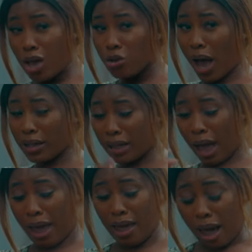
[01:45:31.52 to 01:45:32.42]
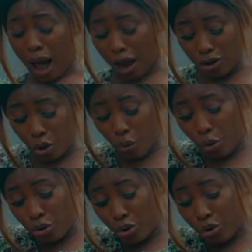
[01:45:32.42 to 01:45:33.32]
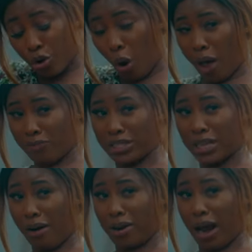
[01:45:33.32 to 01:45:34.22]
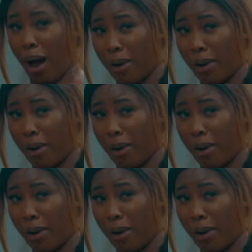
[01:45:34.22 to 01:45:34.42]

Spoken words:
You are there, and your wife is carrying a